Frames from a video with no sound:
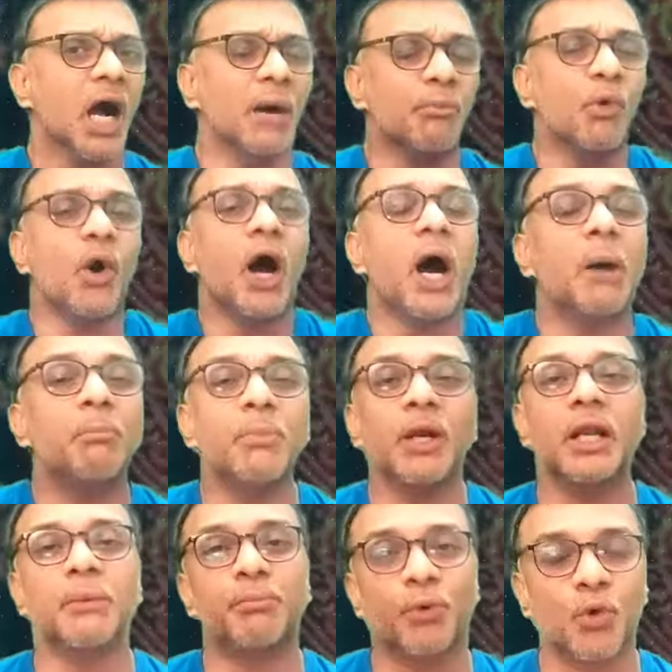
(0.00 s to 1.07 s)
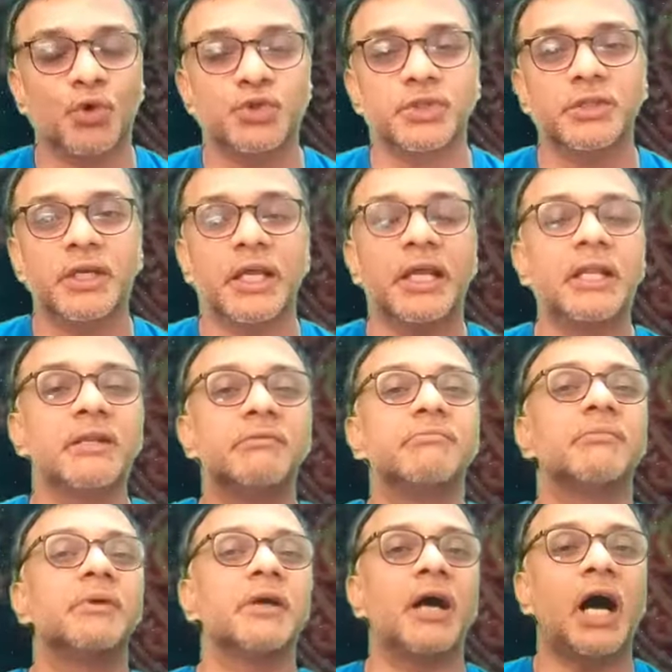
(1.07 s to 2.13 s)
a more humble approach in
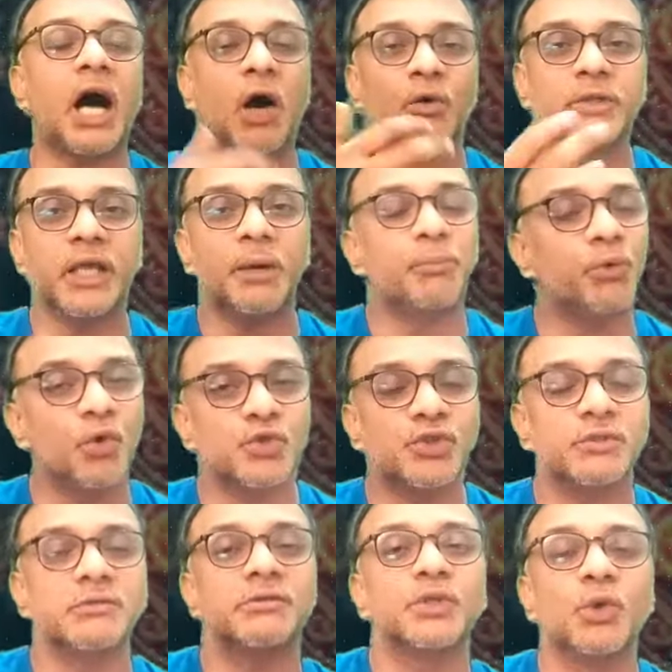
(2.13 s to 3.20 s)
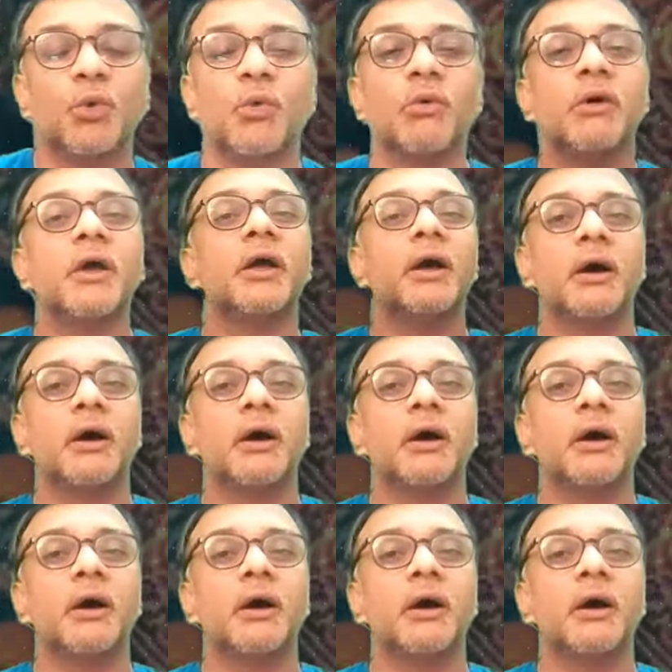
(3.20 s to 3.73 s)
how they approach you,